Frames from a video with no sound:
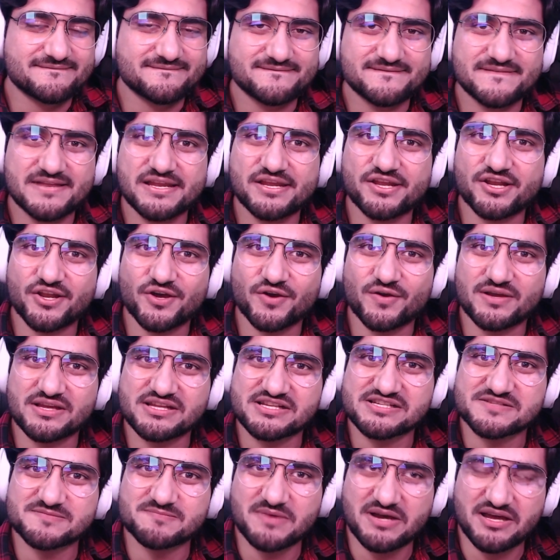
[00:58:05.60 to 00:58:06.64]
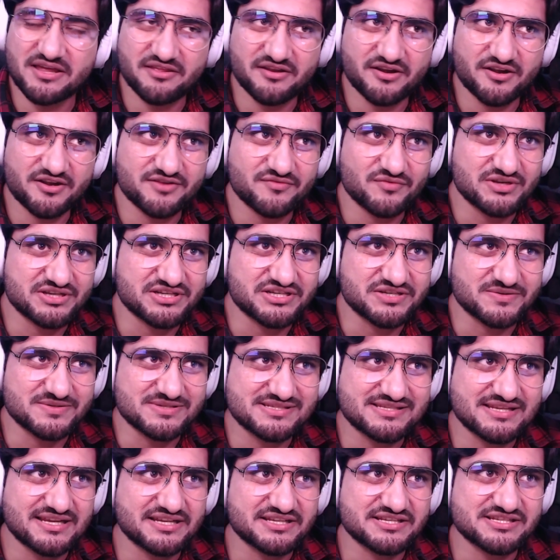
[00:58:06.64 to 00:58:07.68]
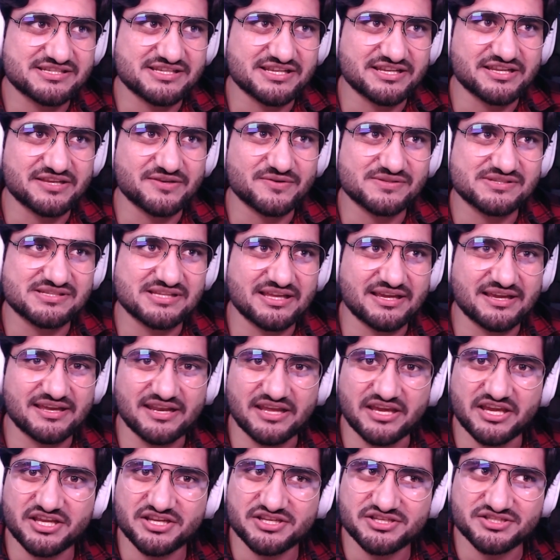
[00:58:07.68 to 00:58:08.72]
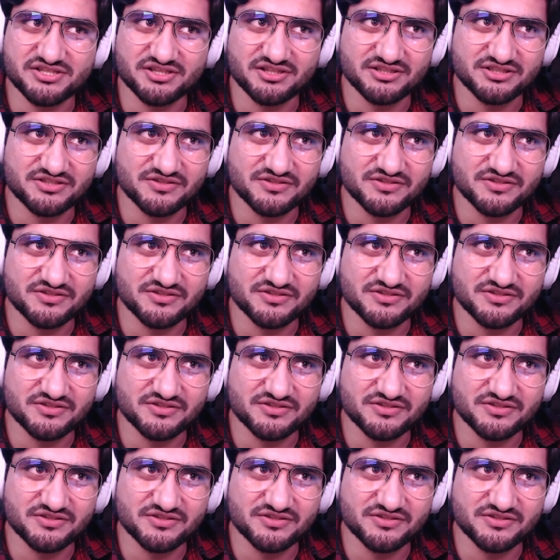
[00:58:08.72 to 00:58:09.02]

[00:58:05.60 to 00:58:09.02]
You know, his mother, when she was dying, she said he was like an angel. She